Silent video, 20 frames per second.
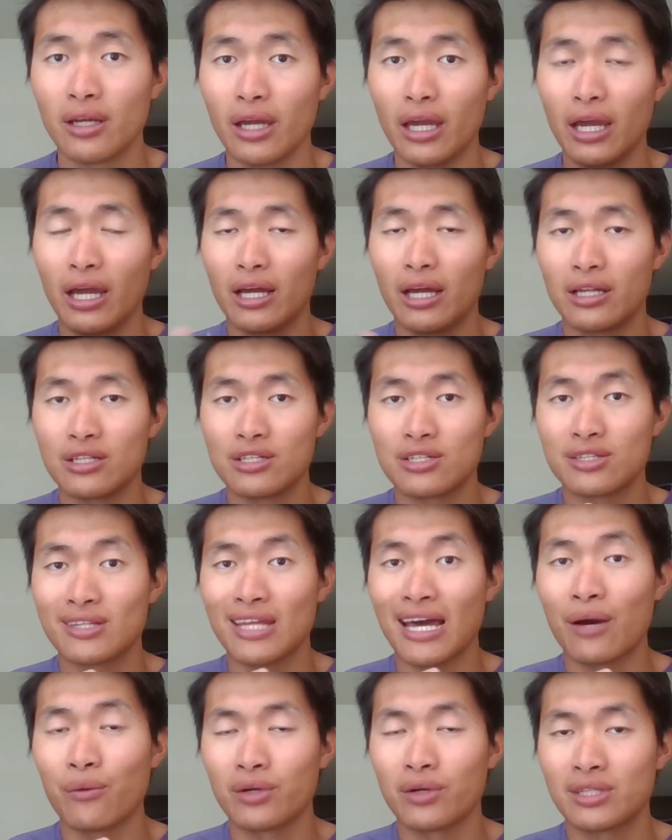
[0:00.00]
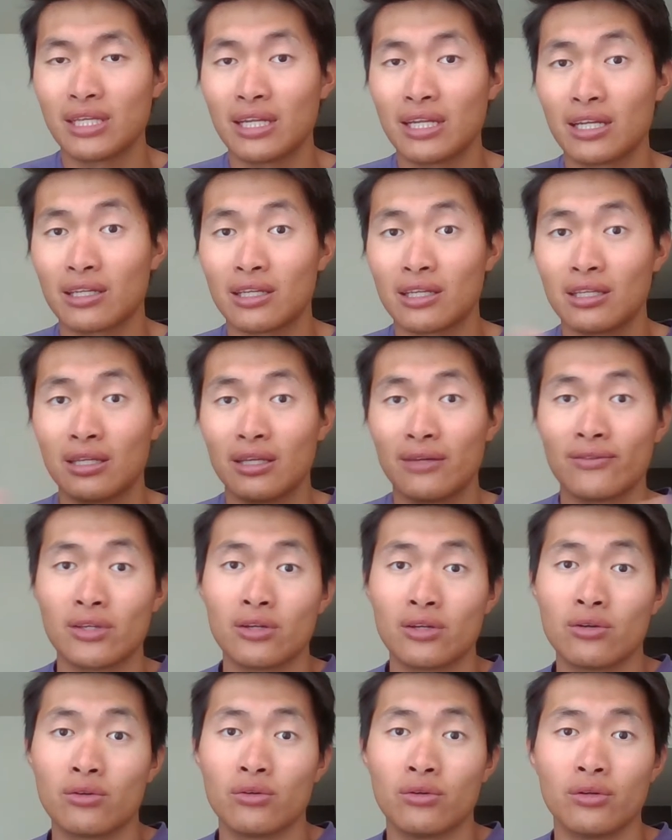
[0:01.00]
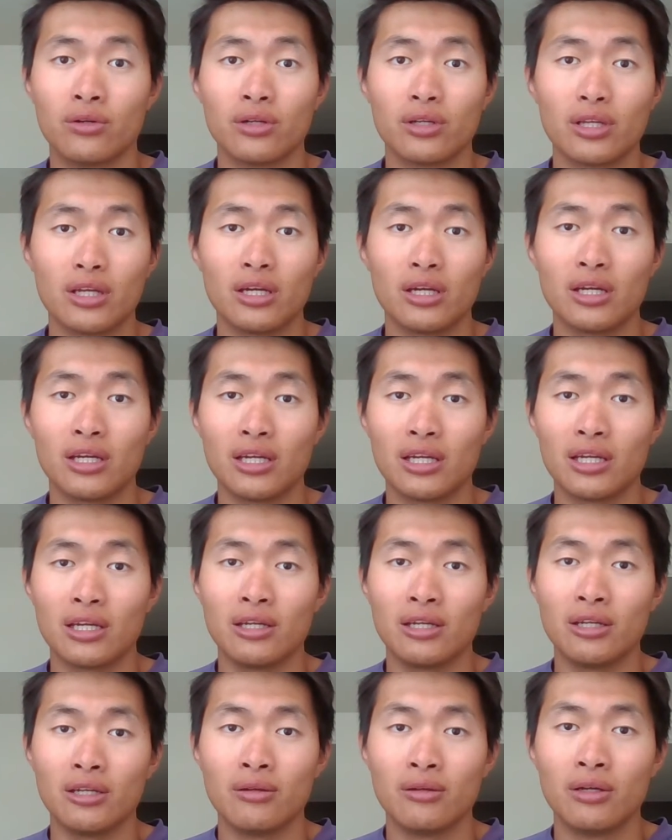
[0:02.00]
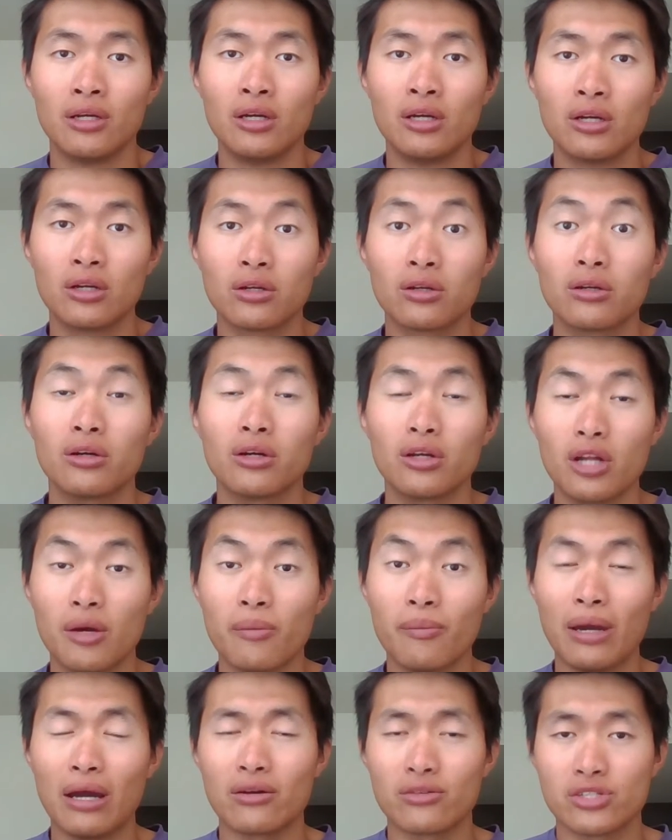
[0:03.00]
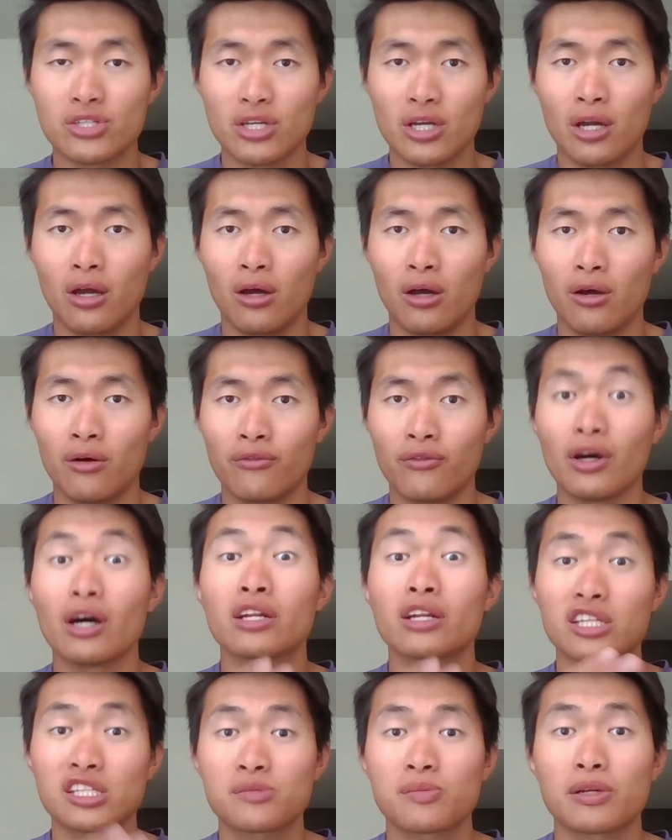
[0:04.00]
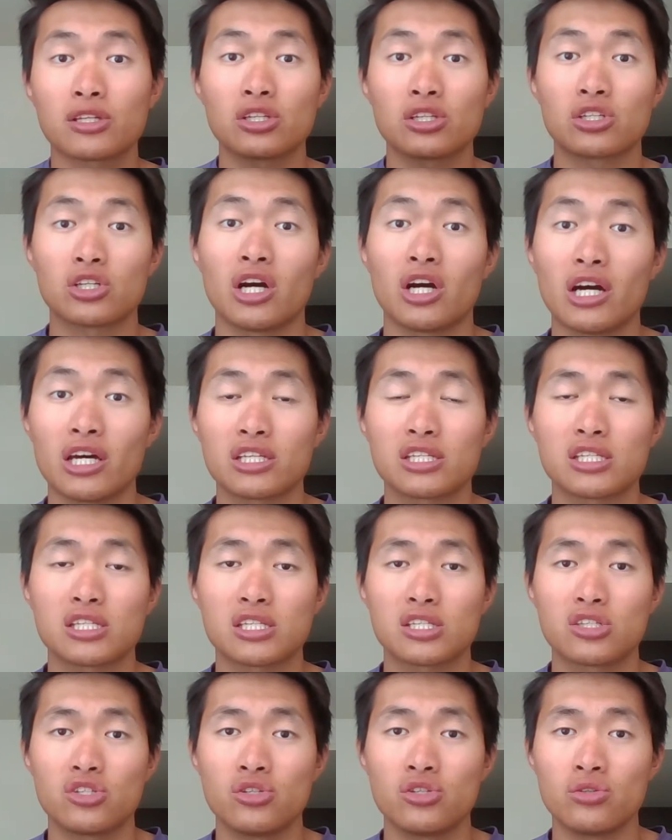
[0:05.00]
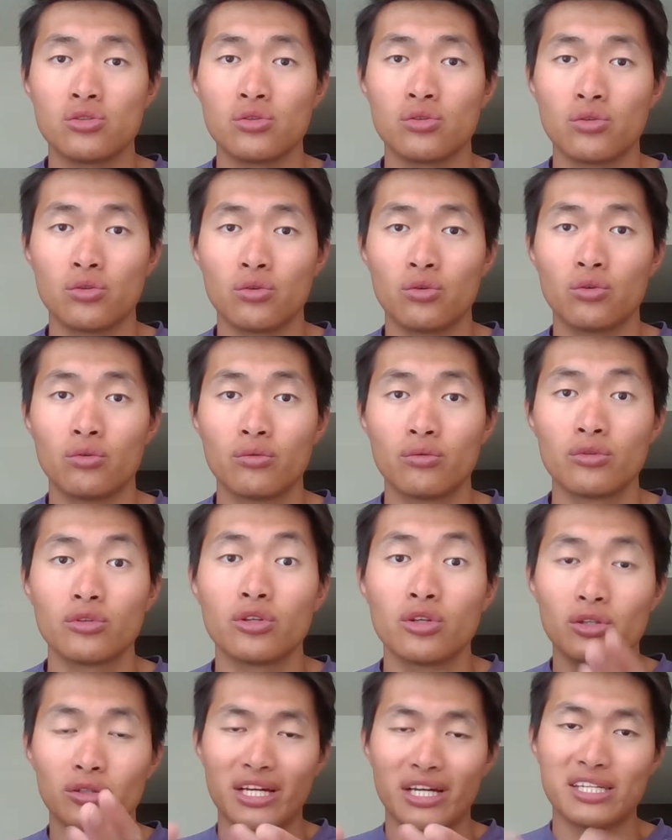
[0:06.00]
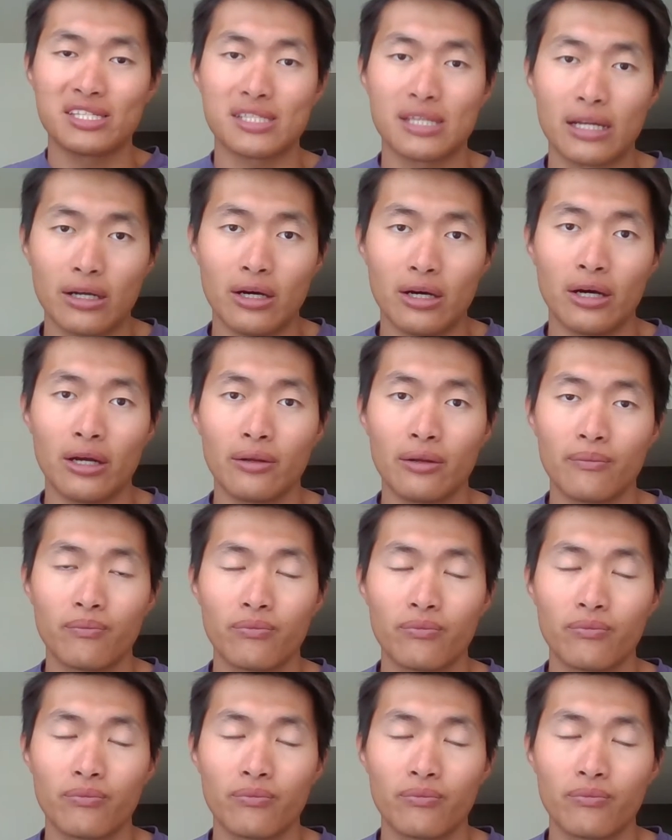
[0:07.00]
And that way then it can give you a good amount of unexpected costs to utilize that on.